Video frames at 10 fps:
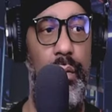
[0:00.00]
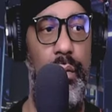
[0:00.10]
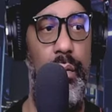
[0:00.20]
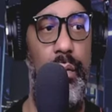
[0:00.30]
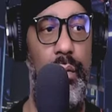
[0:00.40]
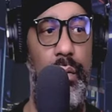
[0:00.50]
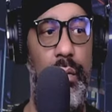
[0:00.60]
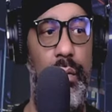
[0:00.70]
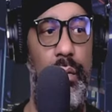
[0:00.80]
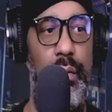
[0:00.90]

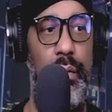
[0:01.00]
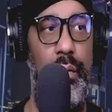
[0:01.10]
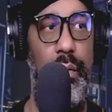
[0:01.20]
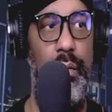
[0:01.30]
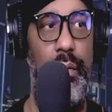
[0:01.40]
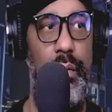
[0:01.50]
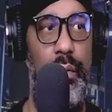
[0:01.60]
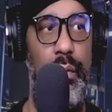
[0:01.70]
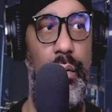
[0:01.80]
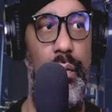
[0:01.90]

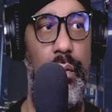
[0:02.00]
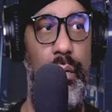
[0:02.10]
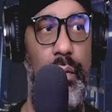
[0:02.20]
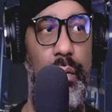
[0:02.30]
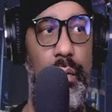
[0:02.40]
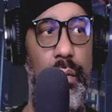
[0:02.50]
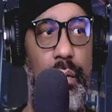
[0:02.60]
The person shown says nothing.